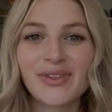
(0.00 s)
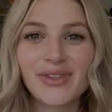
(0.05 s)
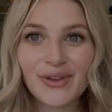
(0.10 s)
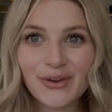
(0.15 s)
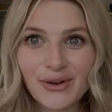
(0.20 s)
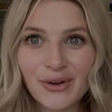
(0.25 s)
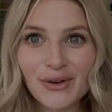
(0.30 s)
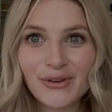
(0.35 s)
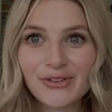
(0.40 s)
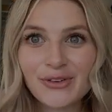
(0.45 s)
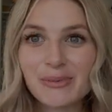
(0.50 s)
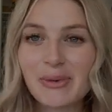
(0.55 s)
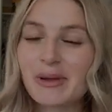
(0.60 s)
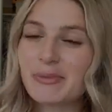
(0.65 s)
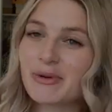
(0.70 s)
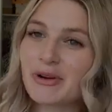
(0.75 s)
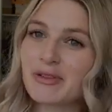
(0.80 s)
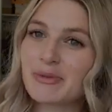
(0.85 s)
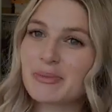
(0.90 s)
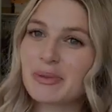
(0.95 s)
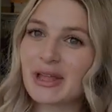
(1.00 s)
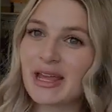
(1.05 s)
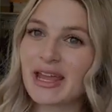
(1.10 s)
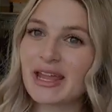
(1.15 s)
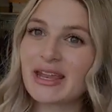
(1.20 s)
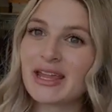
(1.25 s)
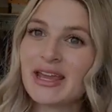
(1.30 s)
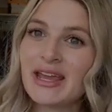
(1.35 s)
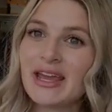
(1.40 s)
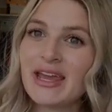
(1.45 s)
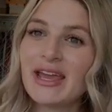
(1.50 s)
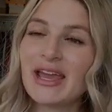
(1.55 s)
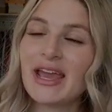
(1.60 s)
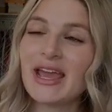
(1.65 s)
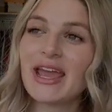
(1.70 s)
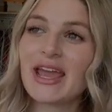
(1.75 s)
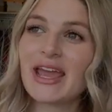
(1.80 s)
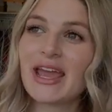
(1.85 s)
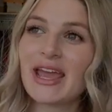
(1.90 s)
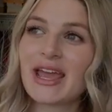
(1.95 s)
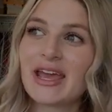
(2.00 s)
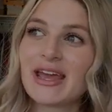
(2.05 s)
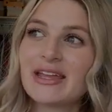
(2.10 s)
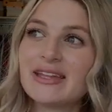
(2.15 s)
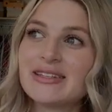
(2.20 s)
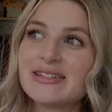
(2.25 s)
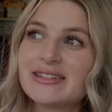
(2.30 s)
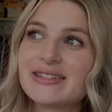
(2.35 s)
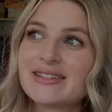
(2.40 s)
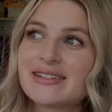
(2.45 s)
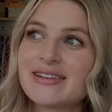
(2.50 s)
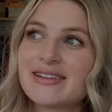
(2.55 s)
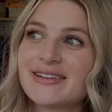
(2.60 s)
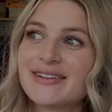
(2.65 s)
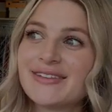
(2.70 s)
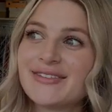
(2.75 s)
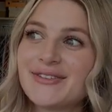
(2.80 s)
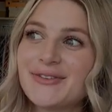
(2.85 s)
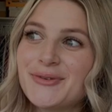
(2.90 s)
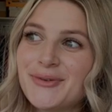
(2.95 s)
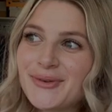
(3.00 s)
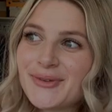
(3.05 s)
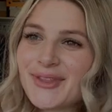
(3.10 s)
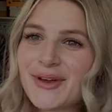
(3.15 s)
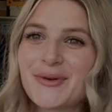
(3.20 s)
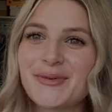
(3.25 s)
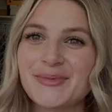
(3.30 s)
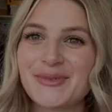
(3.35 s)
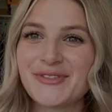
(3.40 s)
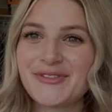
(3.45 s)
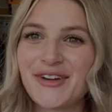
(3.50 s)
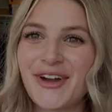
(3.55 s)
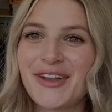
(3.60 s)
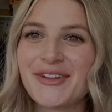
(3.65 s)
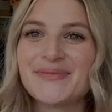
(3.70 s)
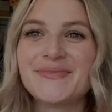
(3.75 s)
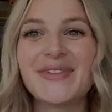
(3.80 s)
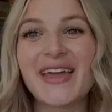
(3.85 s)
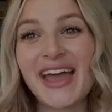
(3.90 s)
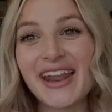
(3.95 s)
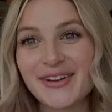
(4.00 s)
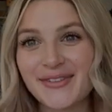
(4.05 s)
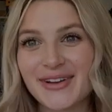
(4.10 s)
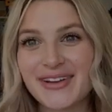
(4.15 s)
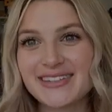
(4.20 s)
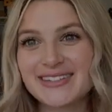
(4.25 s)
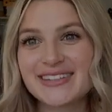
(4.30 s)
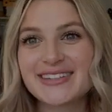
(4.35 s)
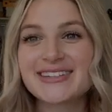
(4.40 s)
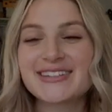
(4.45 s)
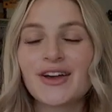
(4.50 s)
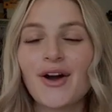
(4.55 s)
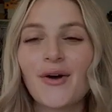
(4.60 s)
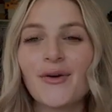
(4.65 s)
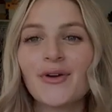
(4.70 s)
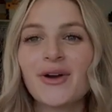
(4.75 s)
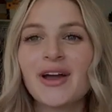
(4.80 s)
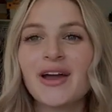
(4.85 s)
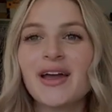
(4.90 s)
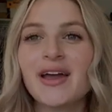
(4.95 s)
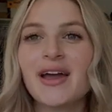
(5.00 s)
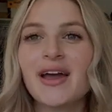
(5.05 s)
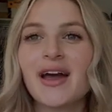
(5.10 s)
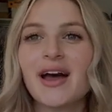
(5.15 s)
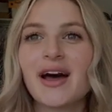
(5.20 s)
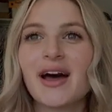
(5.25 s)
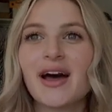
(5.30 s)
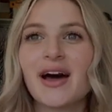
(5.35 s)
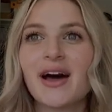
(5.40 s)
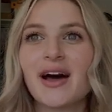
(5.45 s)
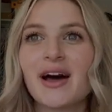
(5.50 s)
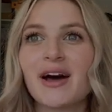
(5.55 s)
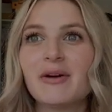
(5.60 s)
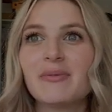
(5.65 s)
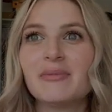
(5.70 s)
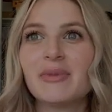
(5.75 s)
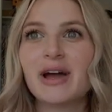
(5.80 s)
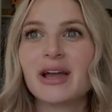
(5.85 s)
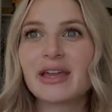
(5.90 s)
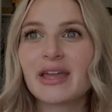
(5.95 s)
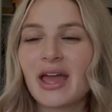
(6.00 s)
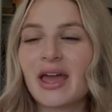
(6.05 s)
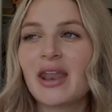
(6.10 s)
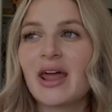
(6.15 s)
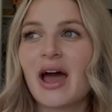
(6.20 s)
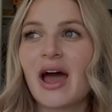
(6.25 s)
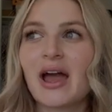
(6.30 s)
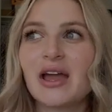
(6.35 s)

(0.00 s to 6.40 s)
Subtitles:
Go over my birth plan, and ooh, that would be fun. Anyways, so again,